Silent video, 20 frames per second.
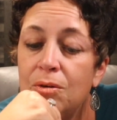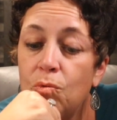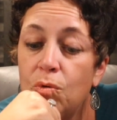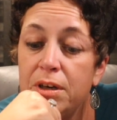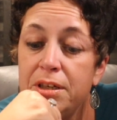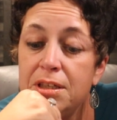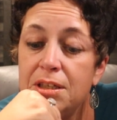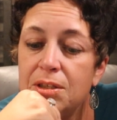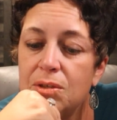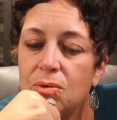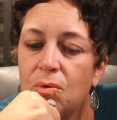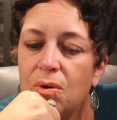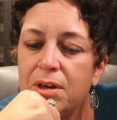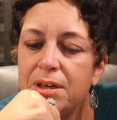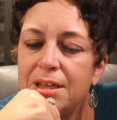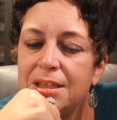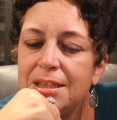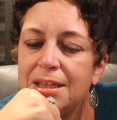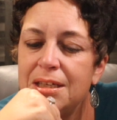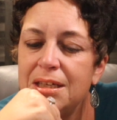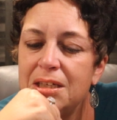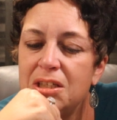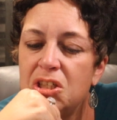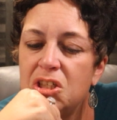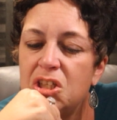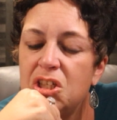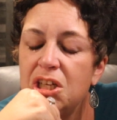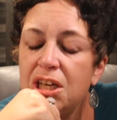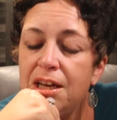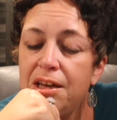One sword is in its
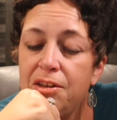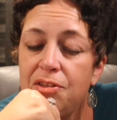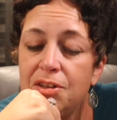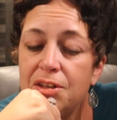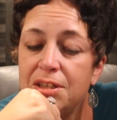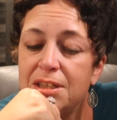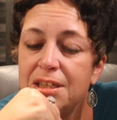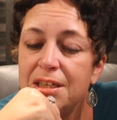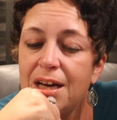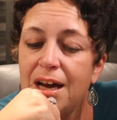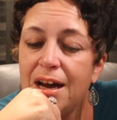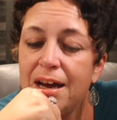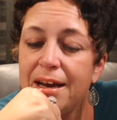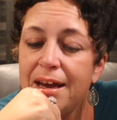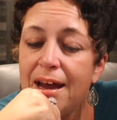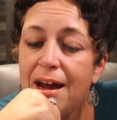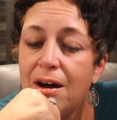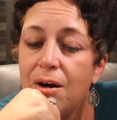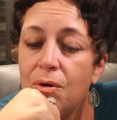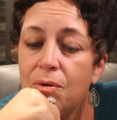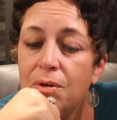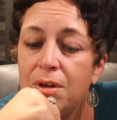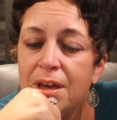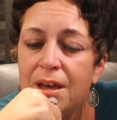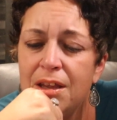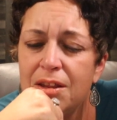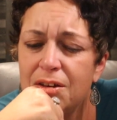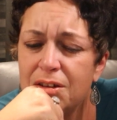sheath, it's not out.